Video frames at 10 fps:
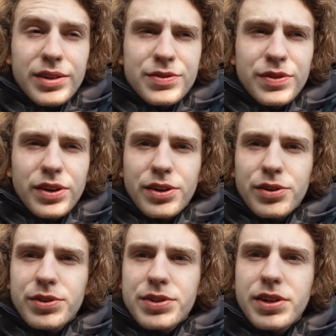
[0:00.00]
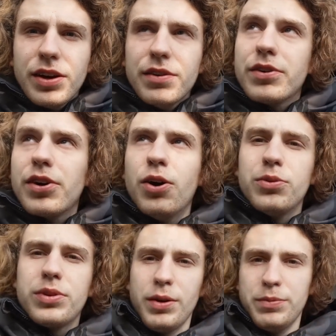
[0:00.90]
just feel like I've got the start of a
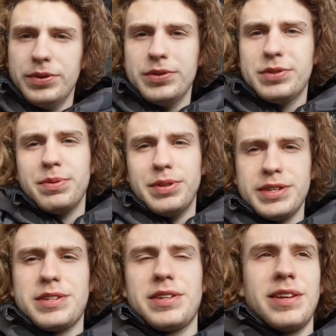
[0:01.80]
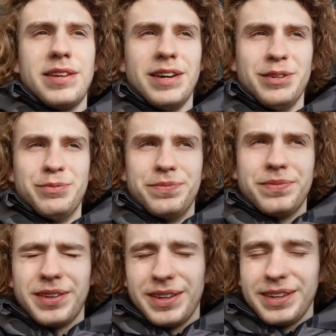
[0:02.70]
cold coming in, to be honest,
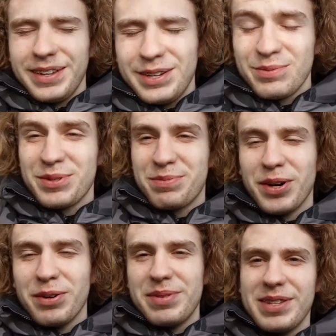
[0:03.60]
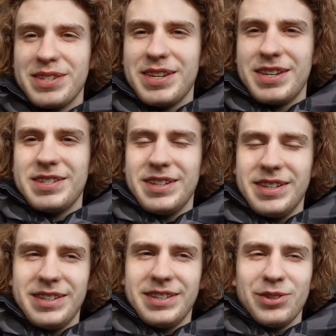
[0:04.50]
which might be the
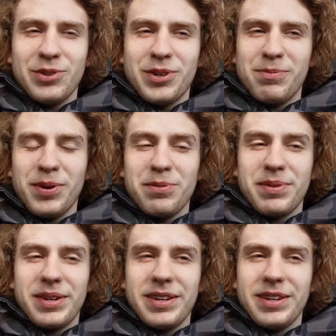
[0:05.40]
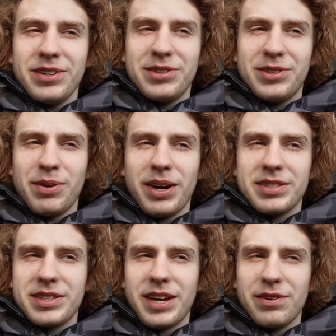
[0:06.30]
seasoning, or it might be I do
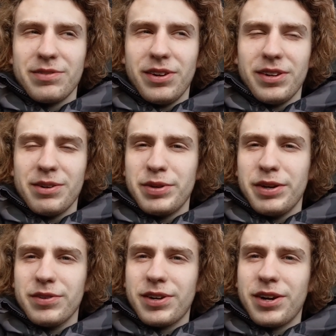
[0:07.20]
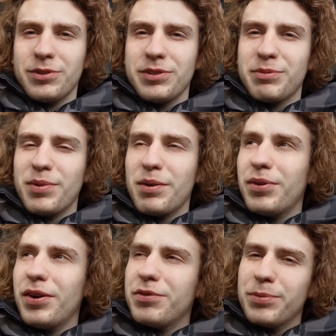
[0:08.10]
actually have like a bit of a cold, because my
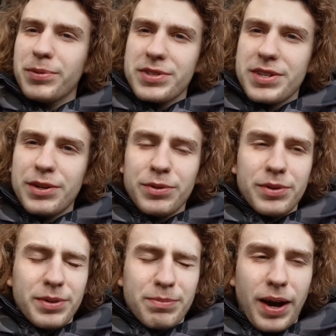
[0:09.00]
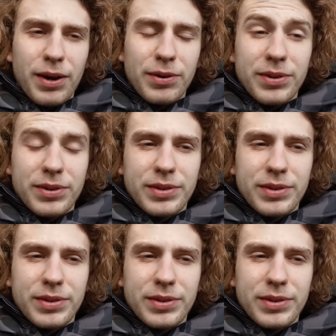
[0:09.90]
brother was ill about